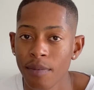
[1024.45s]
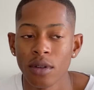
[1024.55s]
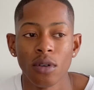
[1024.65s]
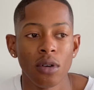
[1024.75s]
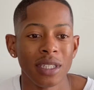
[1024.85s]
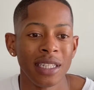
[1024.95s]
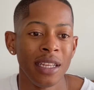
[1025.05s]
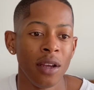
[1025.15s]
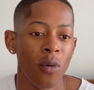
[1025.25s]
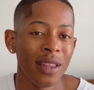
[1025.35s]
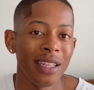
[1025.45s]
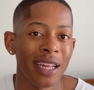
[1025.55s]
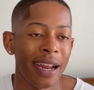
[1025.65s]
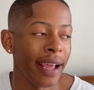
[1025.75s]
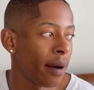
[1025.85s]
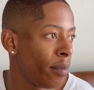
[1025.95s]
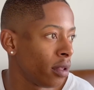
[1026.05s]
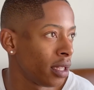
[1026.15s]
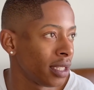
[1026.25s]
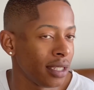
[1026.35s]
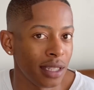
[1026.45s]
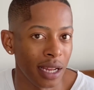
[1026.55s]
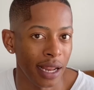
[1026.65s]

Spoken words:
you know, because one thing that I like about this is that,